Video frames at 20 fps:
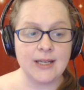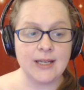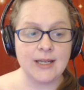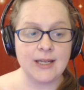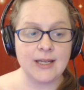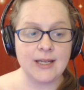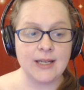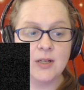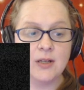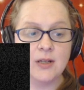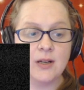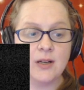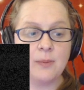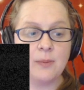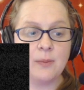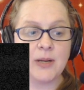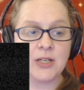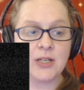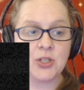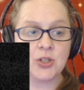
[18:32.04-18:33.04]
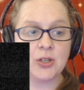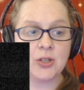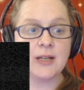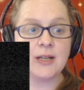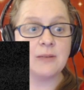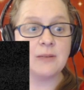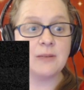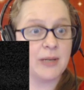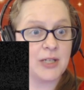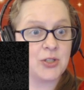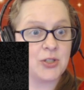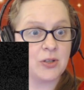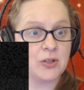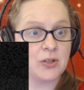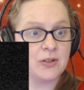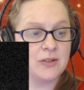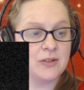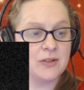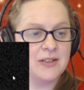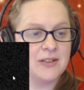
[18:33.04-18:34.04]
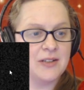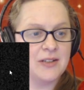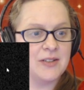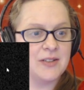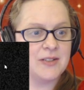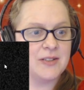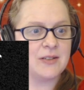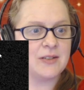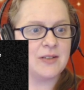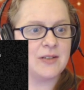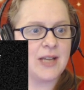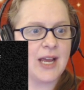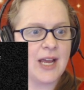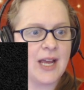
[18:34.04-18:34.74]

here and do a picture in picture.